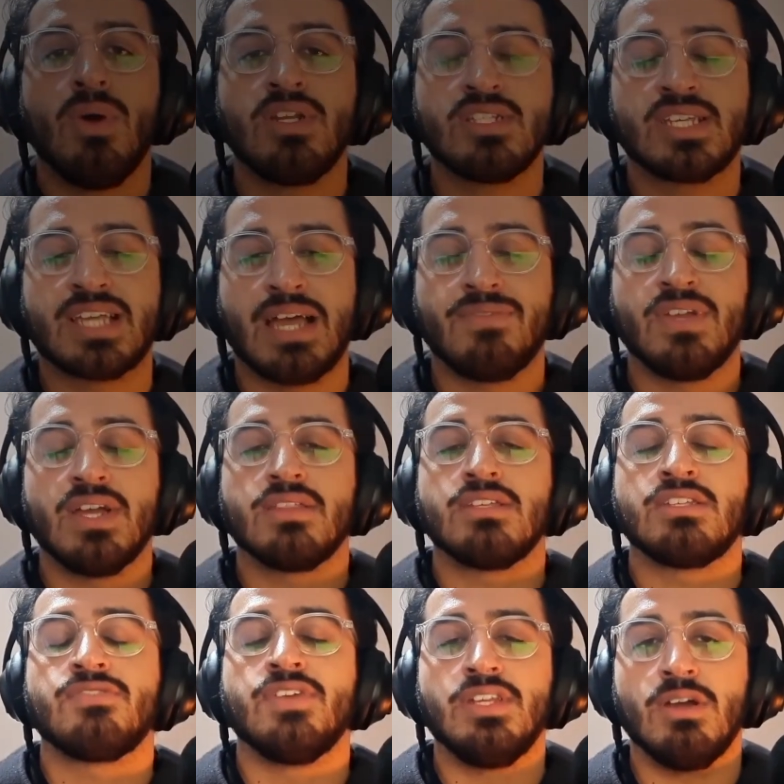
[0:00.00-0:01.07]
to caveat this
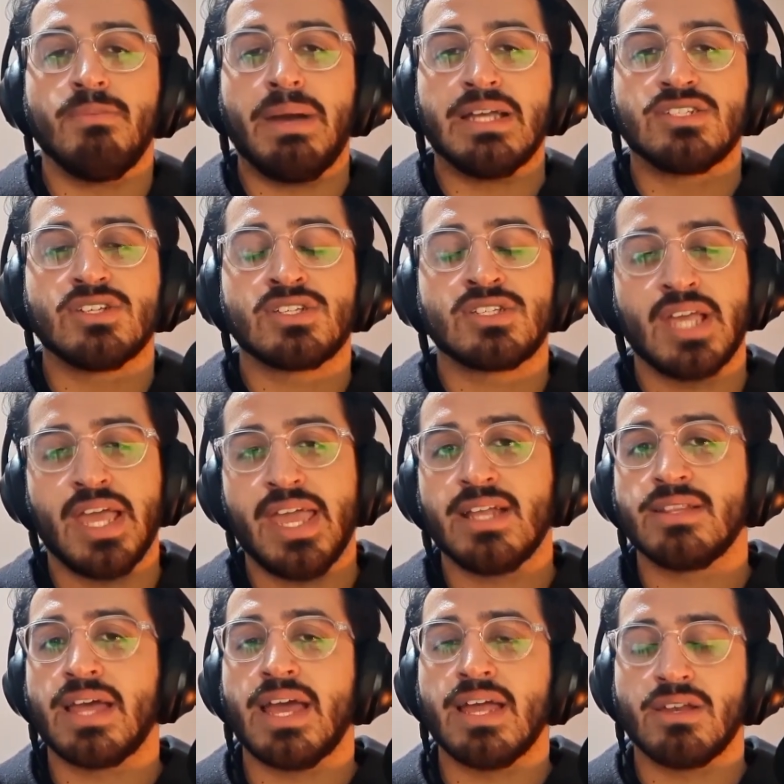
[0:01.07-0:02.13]
video by just
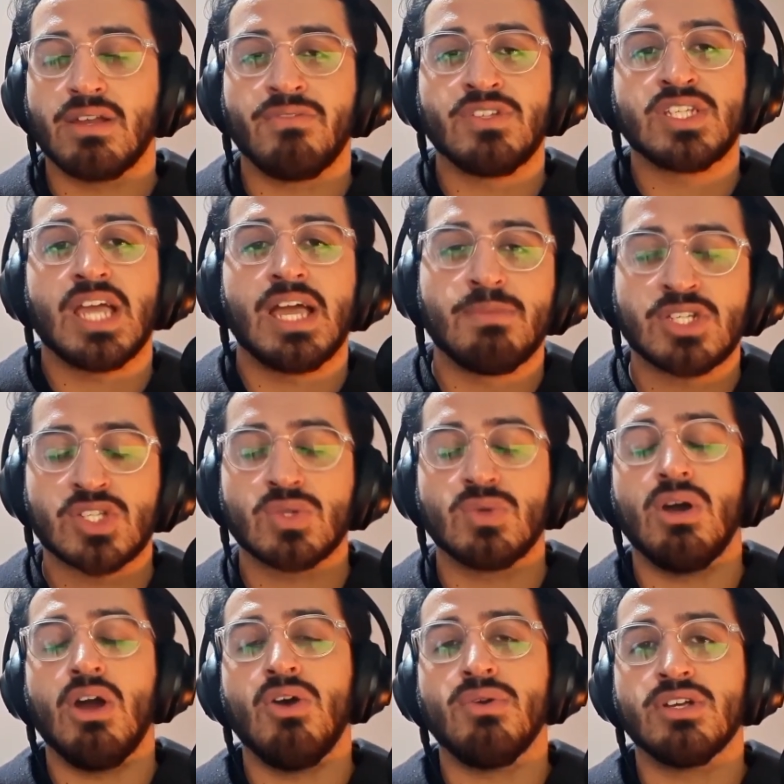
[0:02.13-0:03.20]
saying that obviously I'm a store
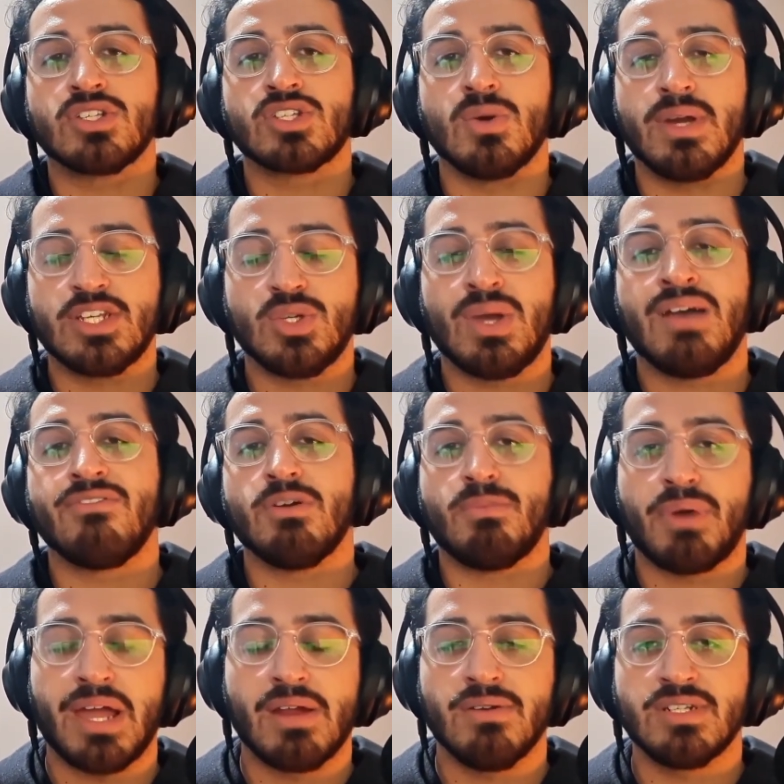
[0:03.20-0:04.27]
owner, so I do have a
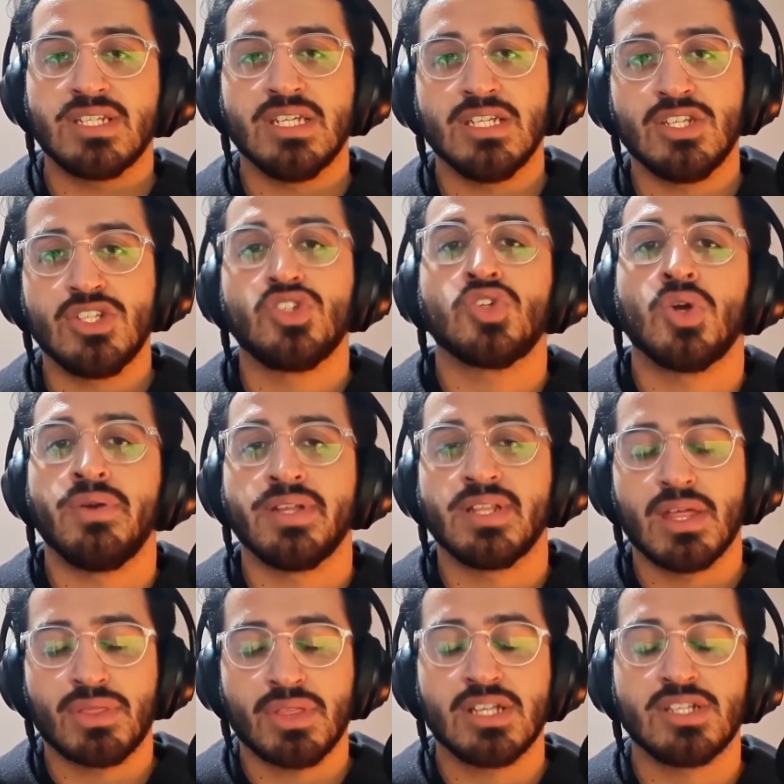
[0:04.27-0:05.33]
priority in ensuring
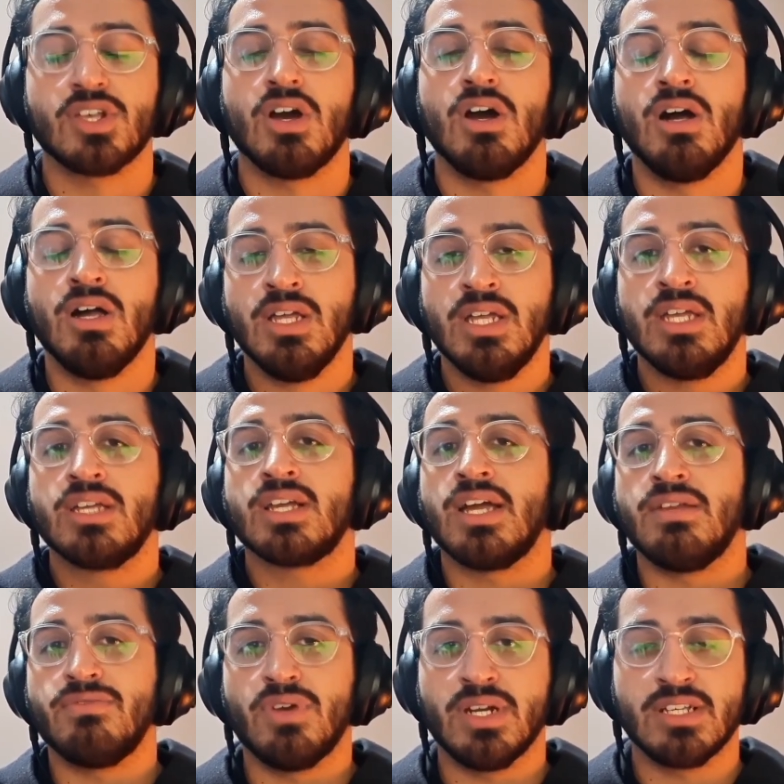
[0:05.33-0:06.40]
that things are kind
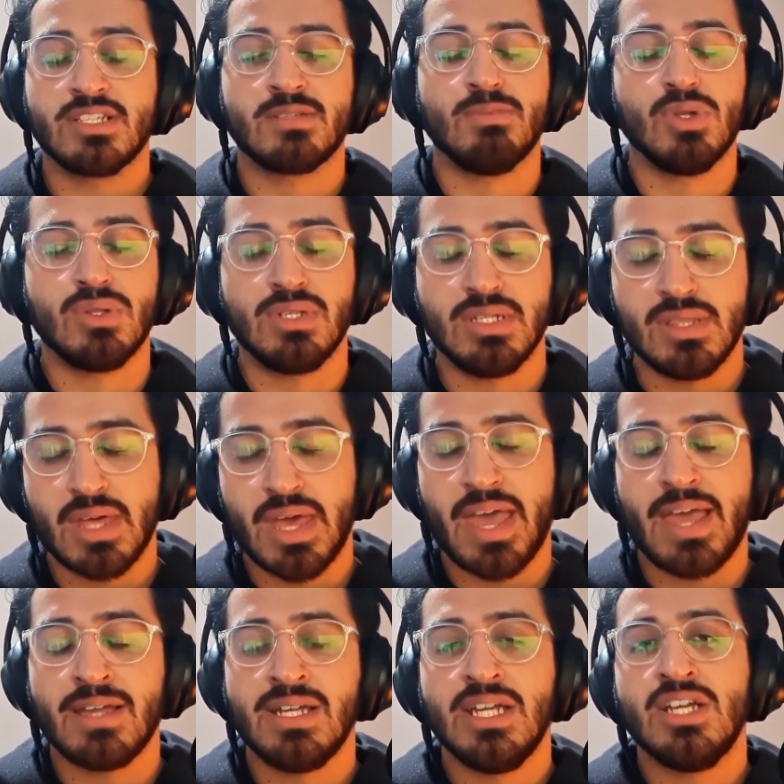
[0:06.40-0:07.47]
of running smoothly there.